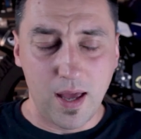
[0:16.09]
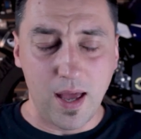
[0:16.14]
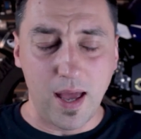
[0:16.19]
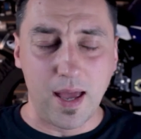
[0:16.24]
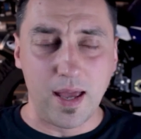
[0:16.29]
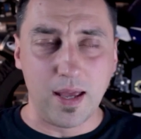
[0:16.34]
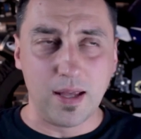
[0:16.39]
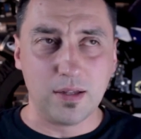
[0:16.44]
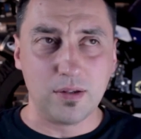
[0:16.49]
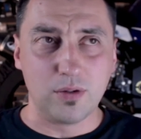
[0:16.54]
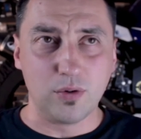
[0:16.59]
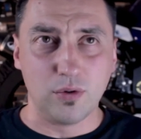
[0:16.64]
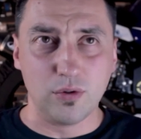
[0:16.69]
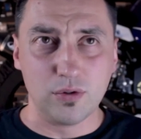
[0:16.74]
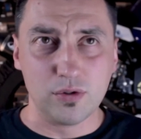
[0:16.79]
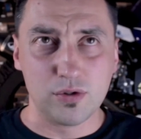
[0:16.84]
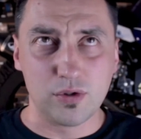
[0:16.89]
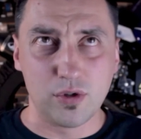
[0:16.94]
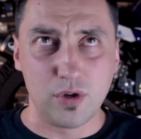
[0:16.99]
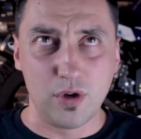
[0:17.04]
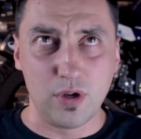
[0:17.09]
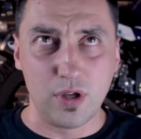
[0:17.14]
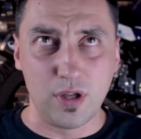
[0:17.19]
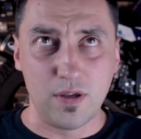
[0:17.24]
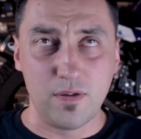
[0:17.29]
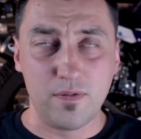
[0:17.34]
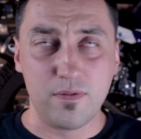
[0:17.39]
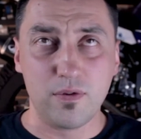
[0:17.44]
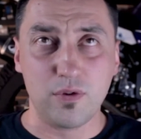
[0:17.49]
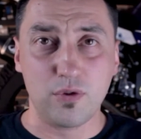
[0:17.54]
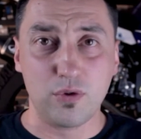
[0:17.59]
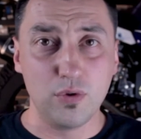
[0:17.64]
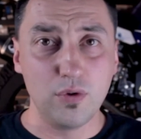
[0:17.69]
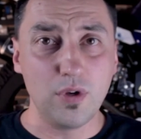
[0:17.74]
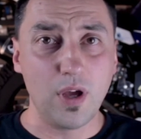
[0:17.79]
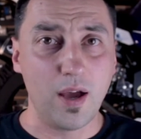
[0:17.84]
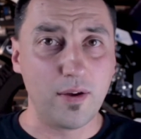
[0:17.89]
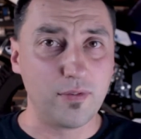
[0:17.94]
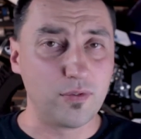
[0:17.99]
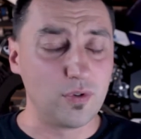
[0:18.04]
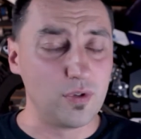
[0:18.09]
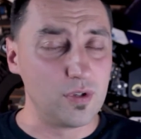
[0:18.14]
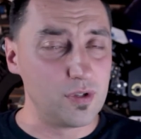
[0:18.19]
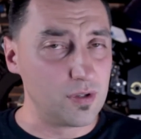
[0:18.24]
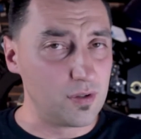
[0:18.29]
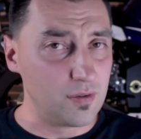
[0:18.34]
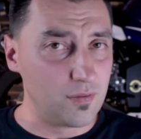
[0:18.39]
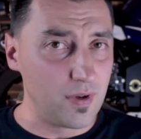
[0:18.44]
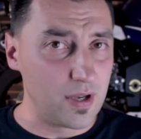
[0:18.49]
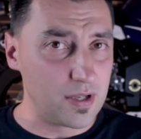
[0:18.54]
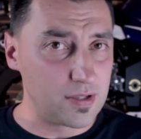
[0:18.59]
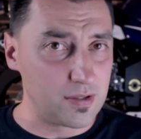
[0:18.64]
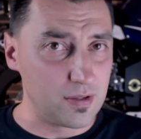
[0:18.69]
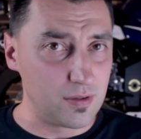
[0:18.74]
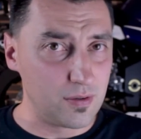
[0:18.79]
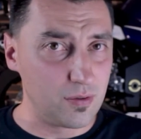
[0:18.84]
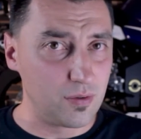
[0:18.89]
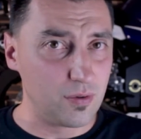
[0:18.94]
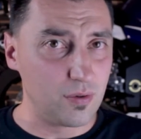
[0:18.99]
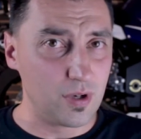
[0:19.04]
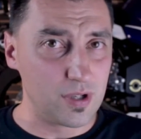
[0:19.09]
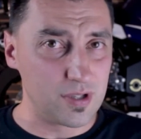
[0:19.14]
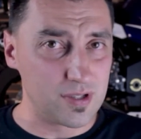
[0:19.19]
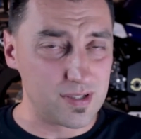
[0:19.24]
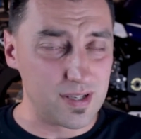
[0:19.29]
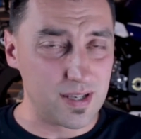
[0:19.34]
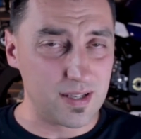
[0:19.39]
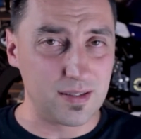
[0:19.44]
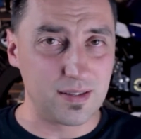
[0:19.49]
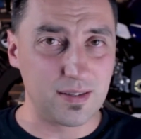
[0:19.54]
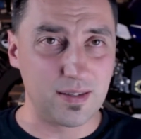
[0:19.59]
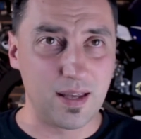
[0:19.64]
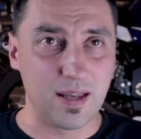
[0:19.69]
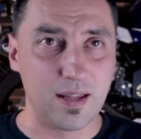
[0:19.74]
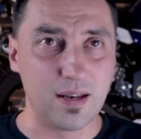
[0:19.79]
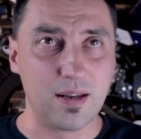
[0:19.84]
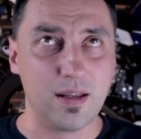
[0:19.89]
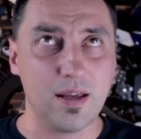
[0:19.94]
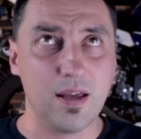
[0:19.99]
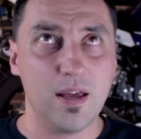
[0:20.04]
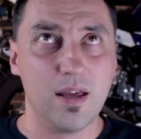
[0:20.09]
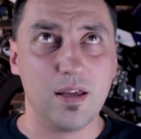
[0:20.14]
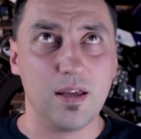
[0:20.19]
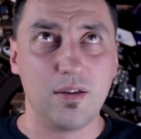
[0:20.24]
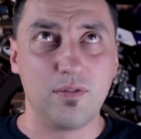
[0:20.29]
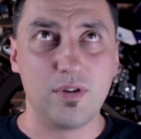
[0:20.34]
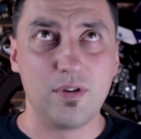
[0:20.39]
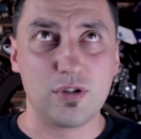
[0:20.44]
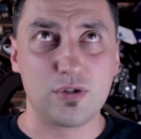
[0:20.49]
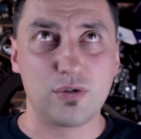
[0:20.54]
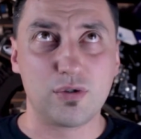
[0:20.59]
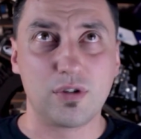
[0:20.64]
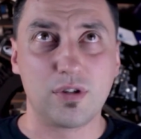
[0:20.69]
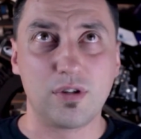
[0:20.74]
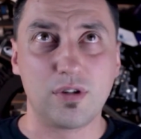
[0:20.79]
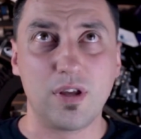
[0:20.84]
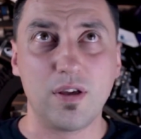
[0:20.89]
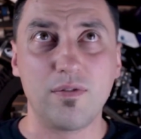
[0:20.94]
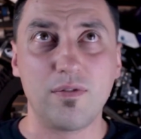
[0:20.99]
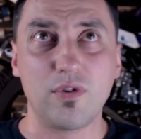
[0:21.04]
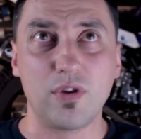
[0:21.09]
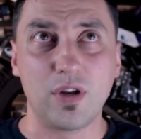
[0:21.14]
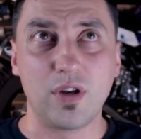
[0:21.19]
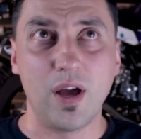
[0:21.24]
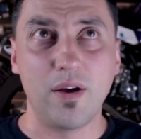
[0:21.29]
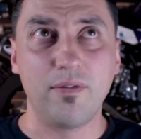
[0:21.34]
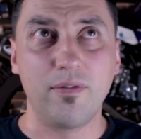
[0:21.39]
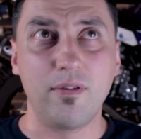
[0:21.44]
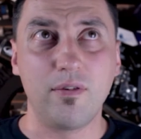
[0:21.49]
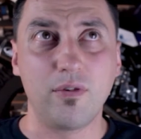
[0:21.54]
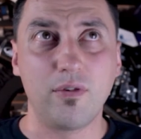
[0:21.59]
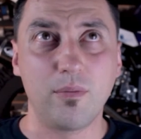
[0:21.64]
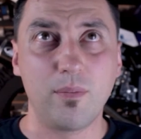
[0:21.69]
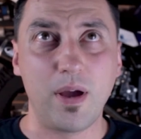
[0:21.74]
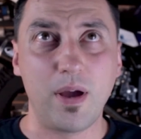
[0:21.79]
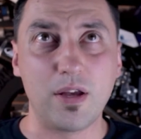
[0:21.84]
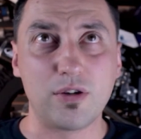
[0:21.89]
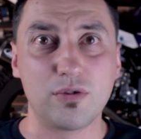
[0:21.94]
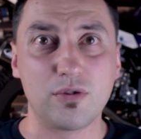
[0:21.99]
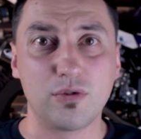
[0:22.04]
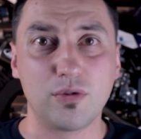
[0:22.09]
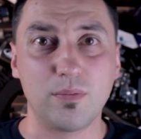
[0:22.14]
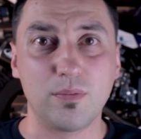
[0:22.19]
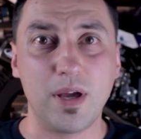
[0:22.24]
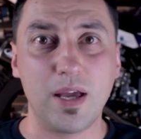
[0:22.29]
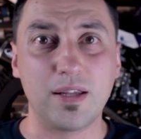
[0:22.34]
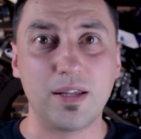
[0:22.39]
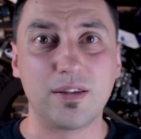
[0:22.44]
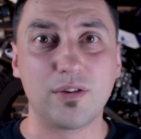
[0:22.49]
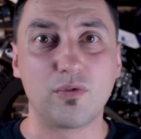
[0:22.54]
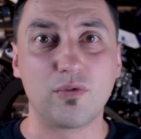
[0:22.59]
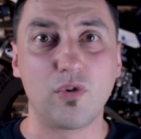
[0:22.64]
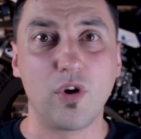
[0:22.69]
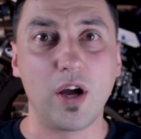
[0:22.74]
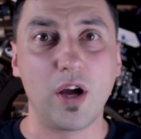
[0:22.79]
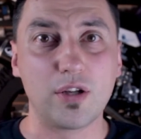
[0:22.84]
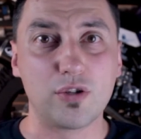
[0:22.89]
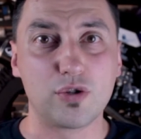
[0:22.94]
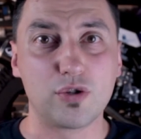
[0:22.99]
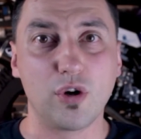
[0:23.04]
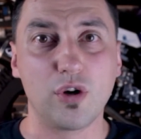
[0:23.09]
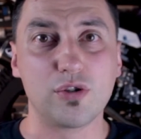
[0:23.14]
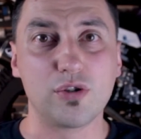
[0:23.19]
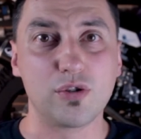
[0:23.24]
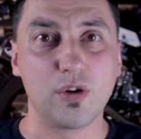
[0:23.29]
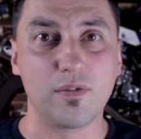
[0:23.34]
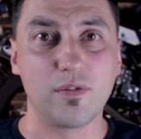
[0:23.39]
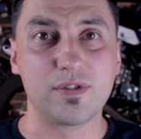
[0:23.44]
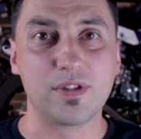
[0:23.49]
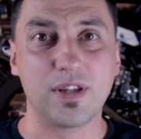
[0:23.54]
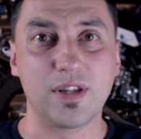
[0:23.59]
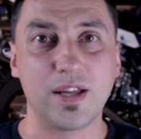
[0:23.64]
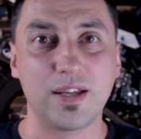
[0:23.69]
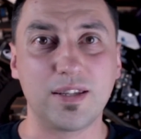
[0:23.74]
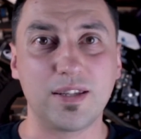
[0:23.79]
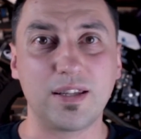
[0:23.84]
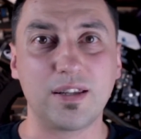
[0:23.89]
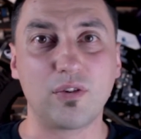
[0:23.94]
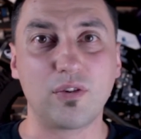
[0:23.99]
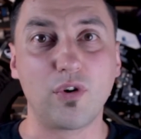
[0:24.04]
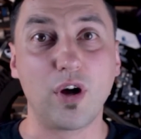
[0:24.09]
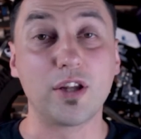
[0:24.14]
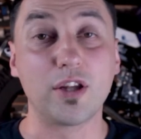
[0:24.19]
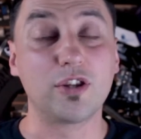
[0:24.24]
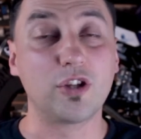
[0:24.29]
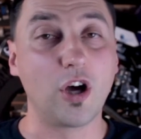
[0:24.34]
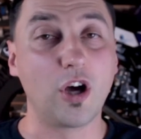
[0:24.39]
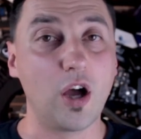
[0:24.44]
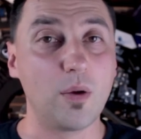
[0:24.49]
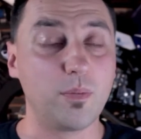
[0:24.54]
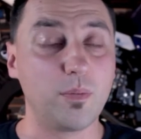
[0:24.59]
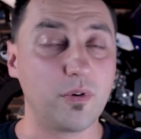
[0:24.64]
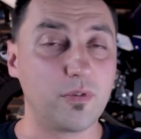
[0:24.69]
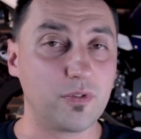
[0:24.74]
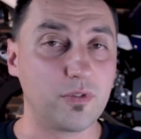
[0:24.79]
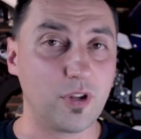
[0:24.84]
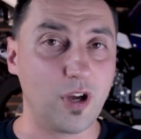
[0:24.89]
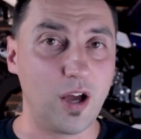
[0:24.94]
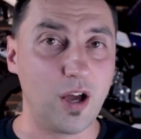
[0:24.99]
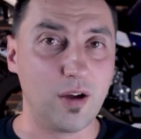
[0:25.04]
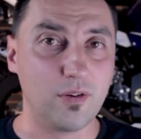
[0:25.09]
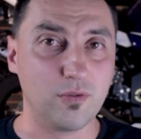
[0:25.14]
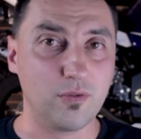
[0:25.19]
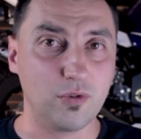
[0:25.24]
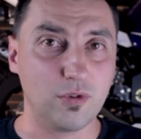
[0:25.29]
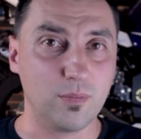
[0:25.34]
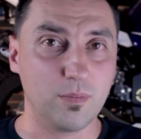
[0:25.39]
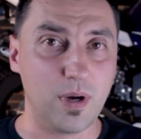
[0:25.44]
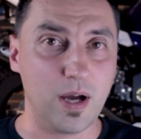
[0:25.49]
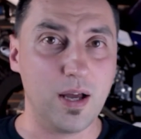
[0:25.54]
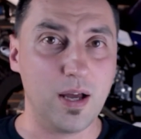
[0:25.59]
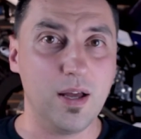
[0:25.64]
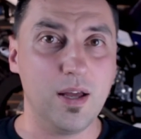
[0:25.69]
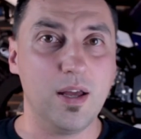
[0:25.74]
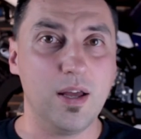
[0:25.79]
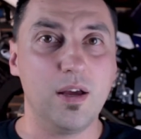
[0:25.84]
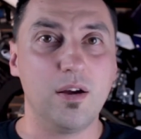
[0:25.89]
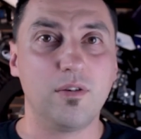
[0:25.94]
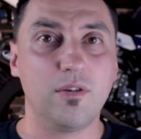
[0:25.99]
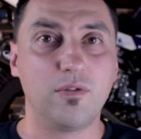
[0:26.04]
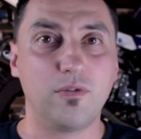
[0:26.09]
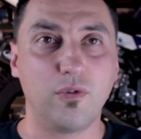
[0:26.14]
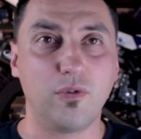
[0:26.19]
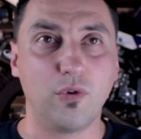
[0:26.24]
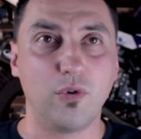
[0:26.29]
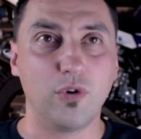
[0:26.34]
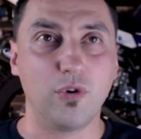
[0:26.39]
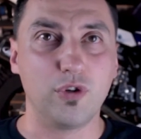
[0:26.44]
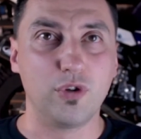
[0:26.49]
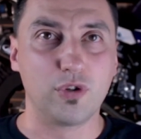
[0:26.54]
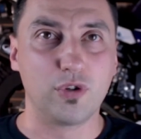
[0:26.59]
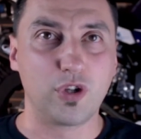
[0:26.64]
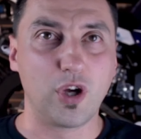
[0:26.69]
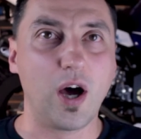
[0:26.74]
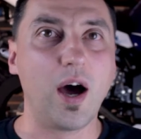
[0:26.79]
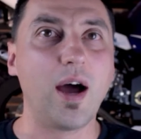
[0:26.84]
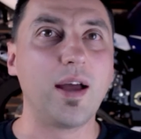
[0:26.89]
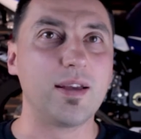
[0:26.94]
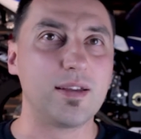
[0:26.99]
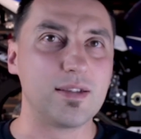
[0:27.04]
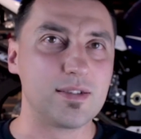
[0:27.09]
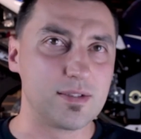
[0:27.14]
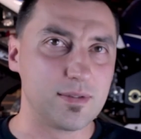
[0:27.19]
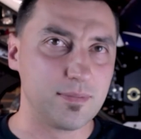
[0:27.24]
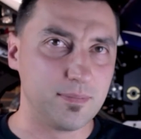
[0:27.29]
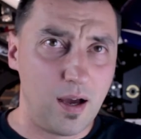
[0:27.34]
and also if you do have to invest into a set, then we should give you enough information to make the right choice of selecting the right type of tyre warmer for your tires.